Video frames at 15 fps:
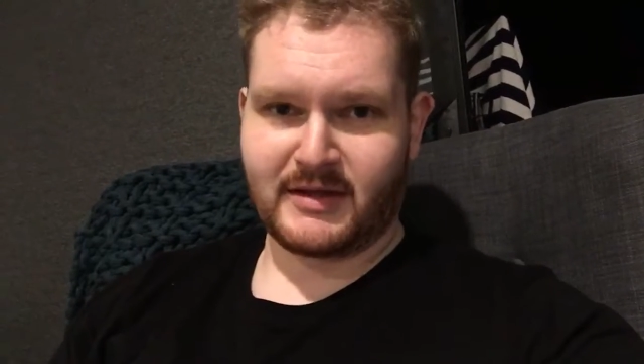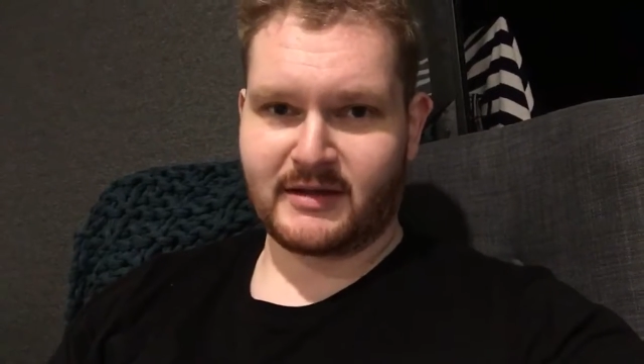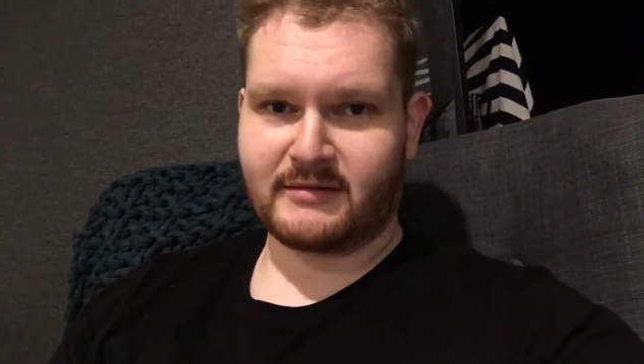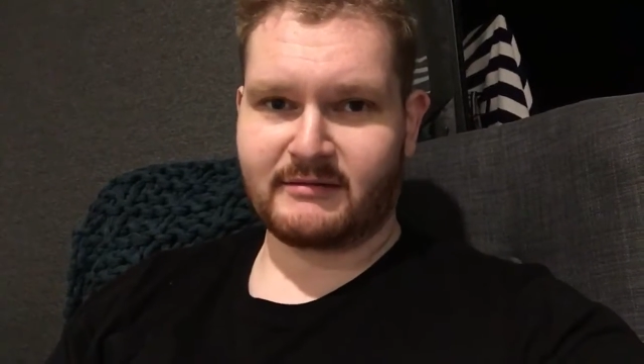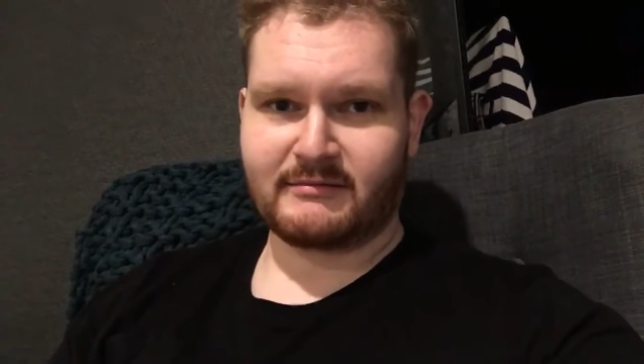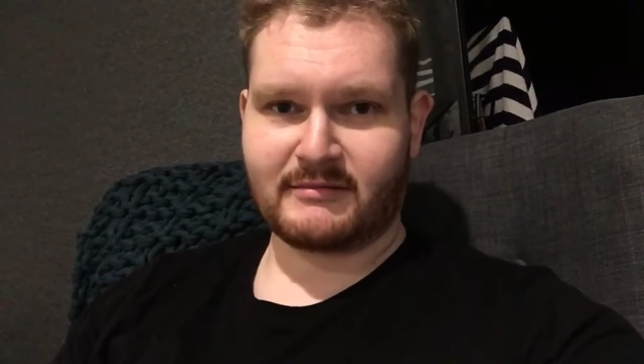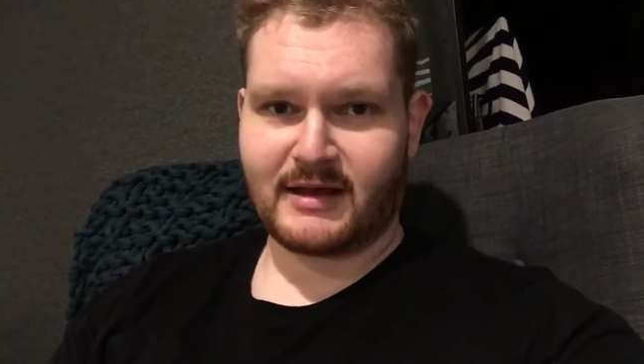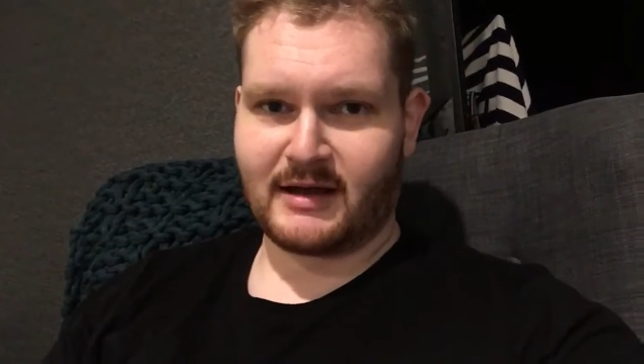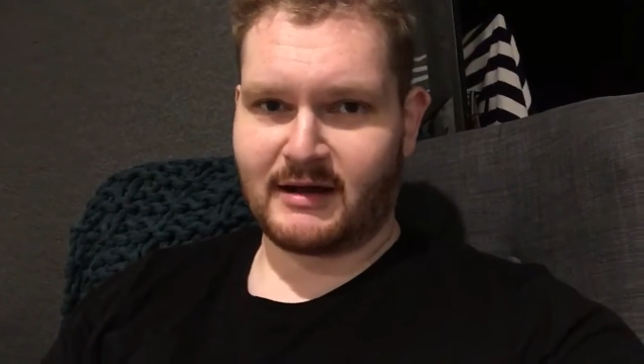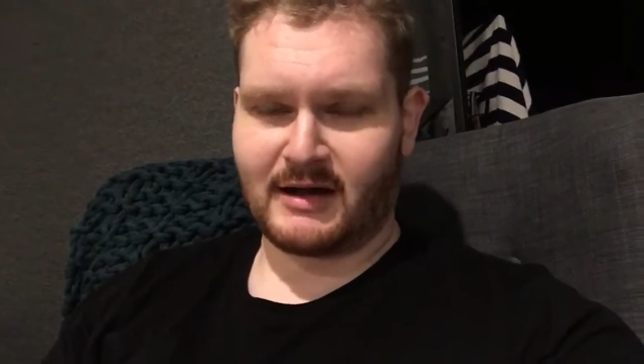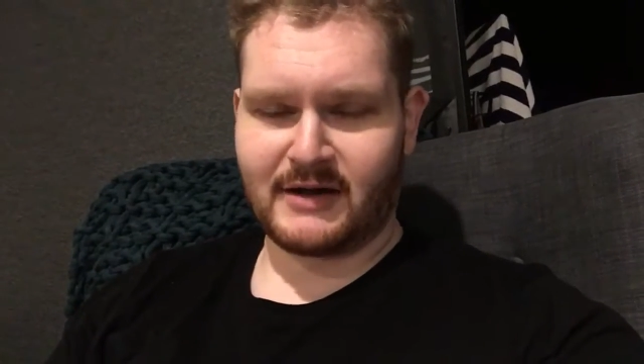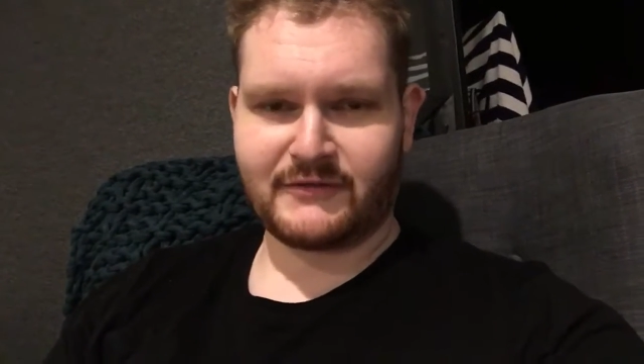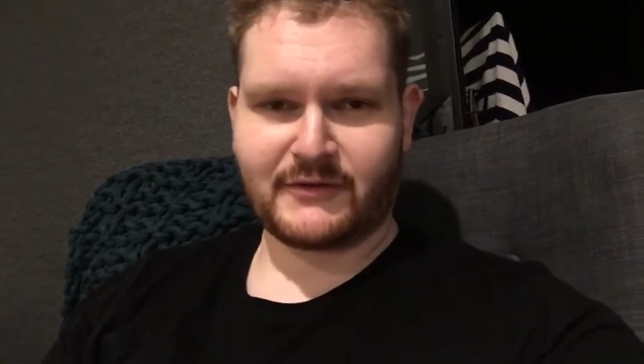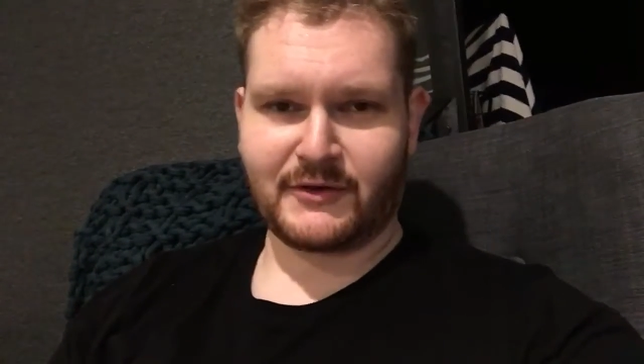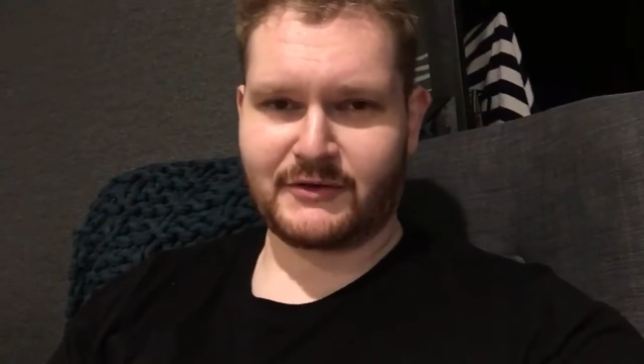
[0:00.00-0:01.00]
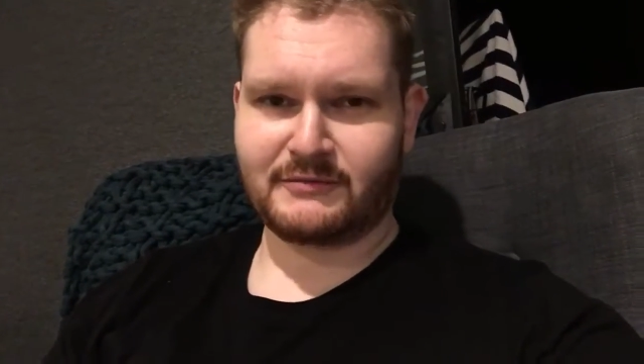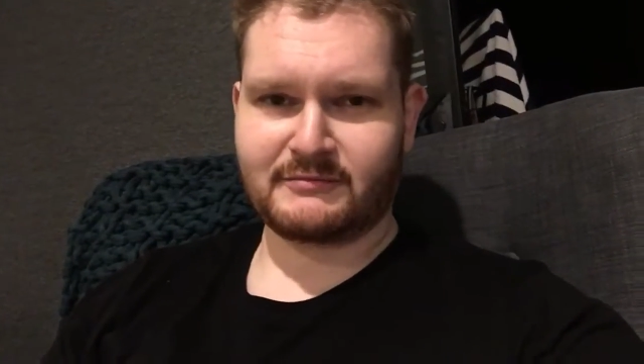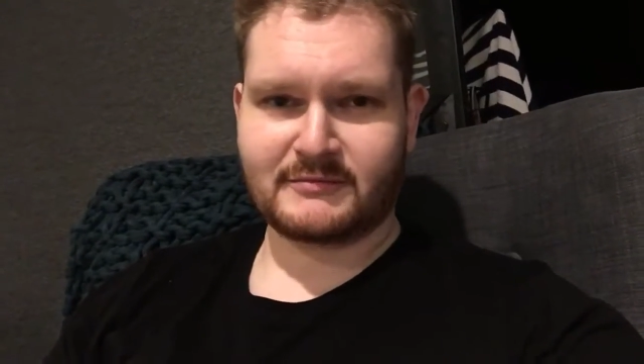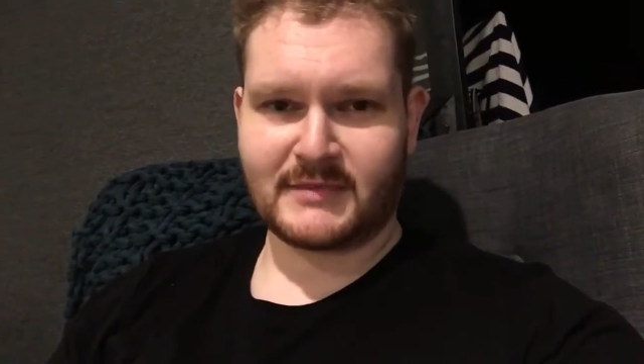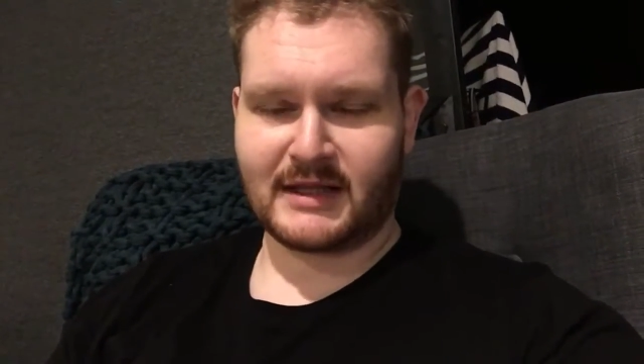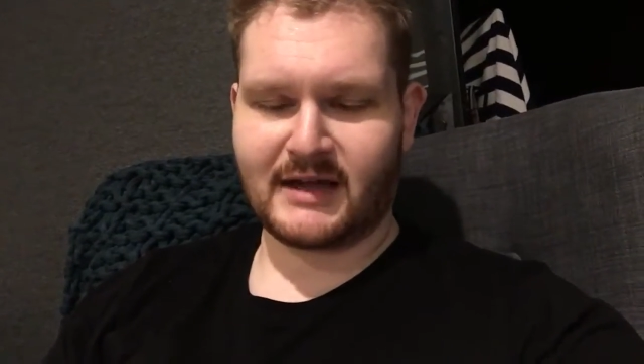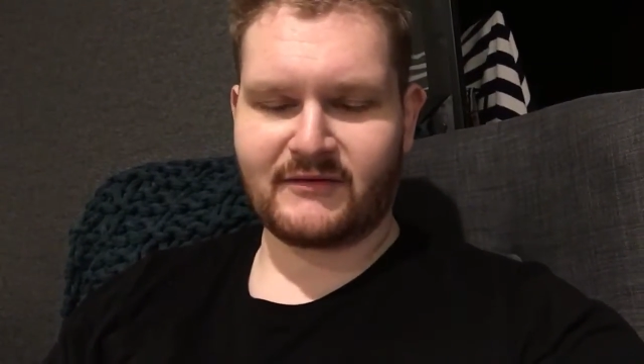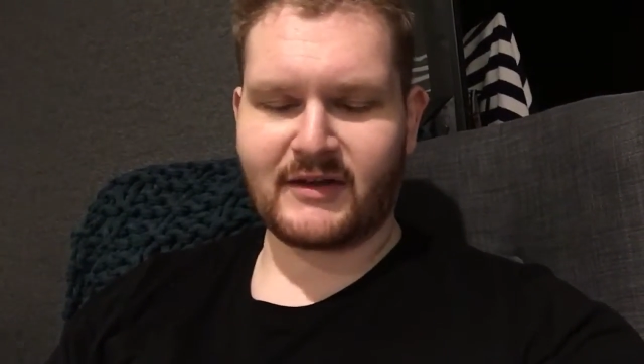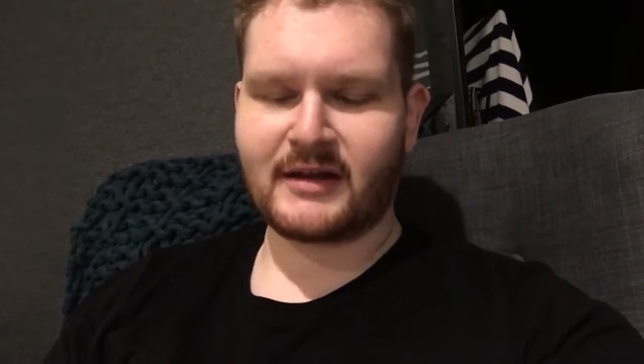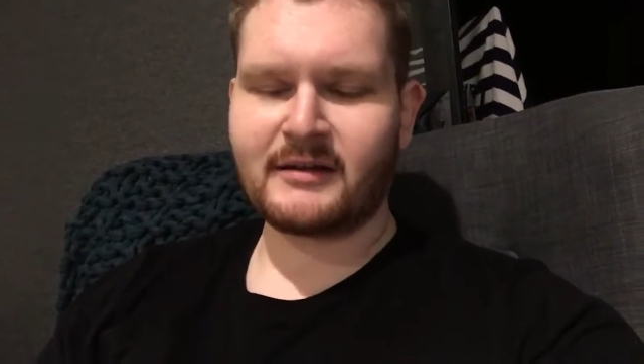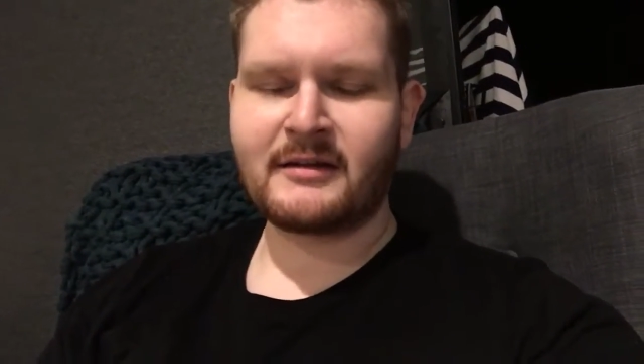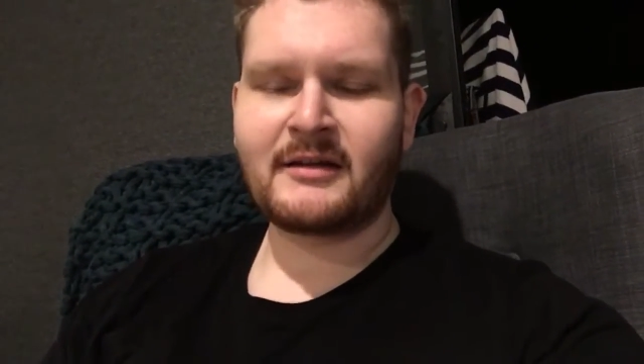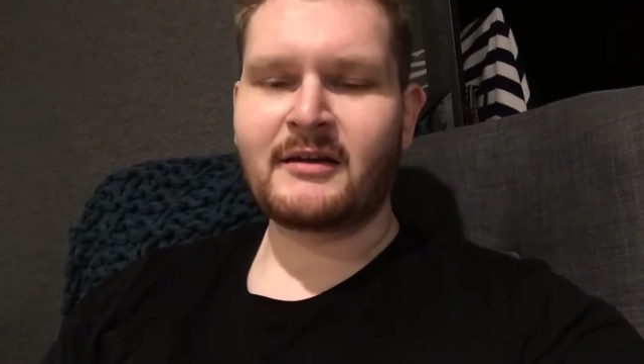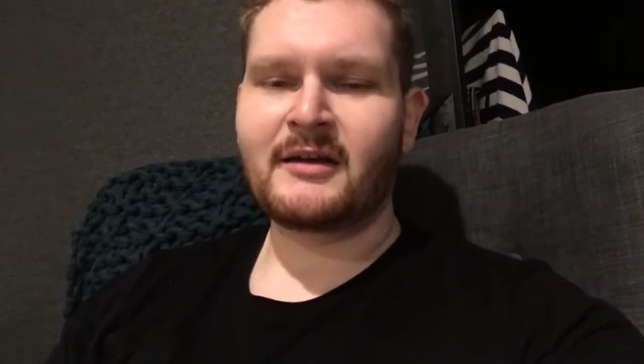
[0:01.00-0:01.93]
an iPhone lover,